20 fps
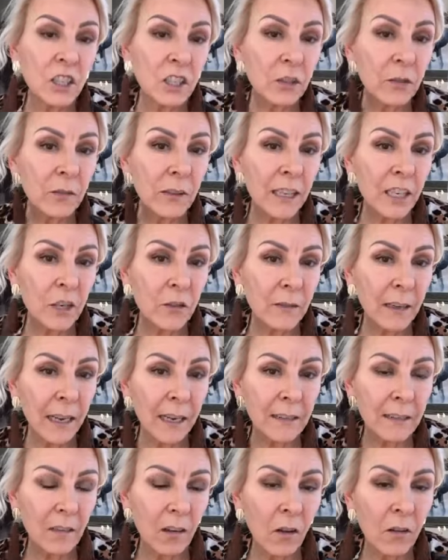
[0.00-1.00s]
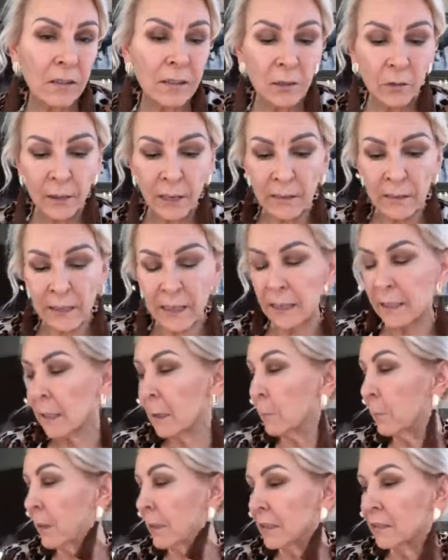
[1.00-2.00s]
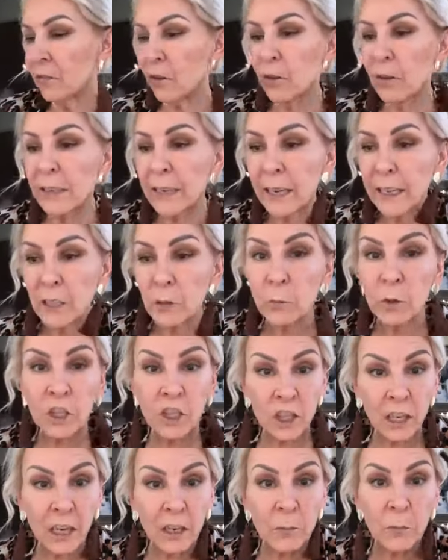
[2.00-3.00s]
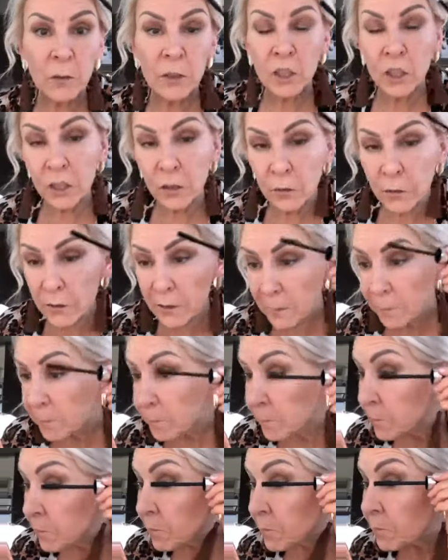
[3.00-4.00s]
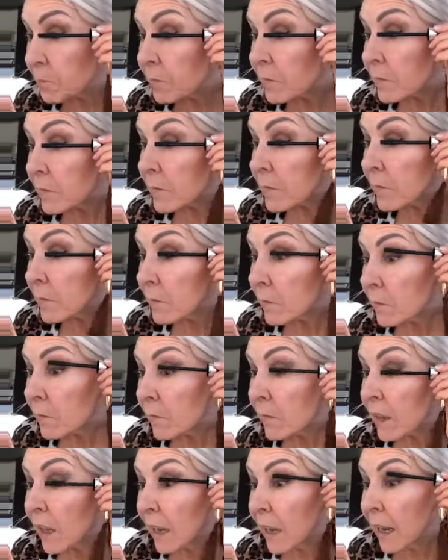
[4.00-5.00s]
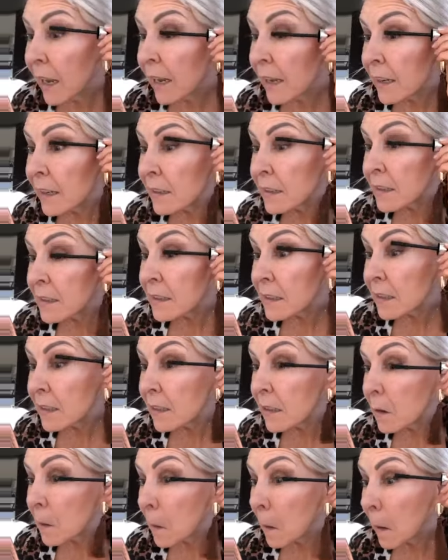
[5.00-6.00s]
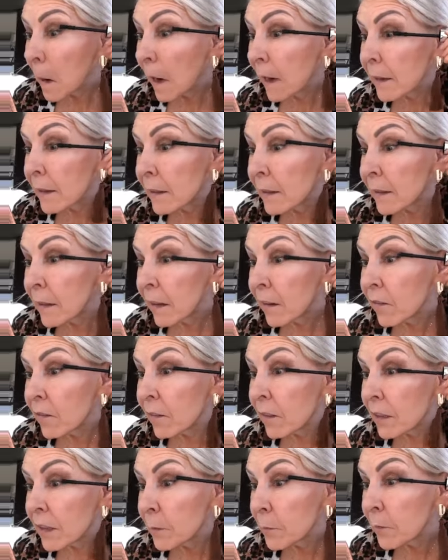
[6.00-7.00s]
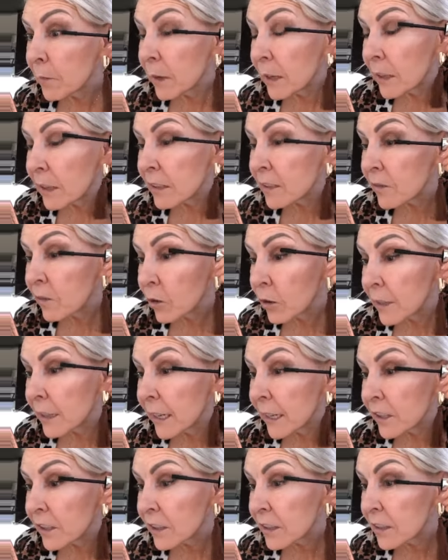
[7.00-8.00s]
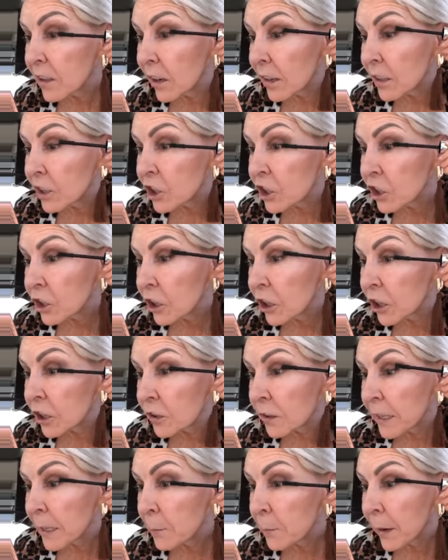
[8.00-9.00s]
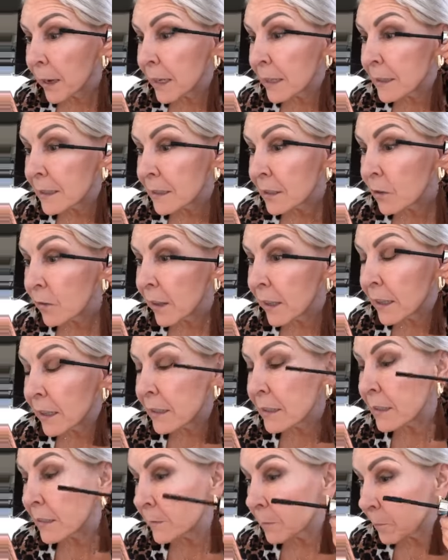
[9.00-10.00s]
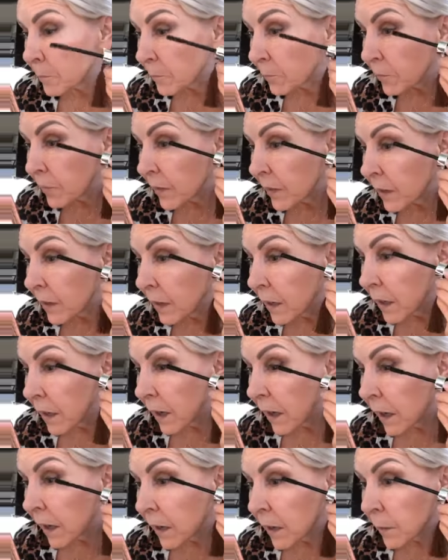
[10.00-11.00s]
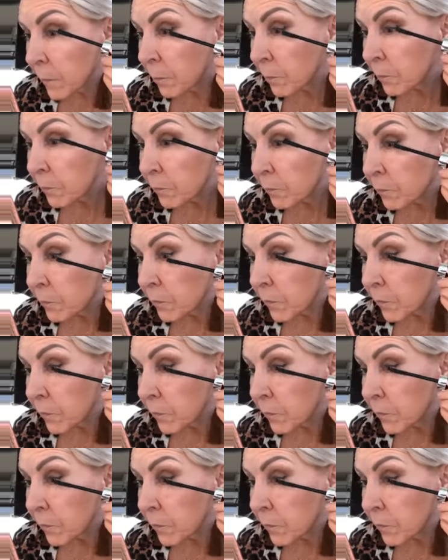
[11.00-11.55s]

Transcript: two, then you get also get the lip exfoliator, which I will use. And I love the lip exfoliator. It's got a sugary base so that it's um,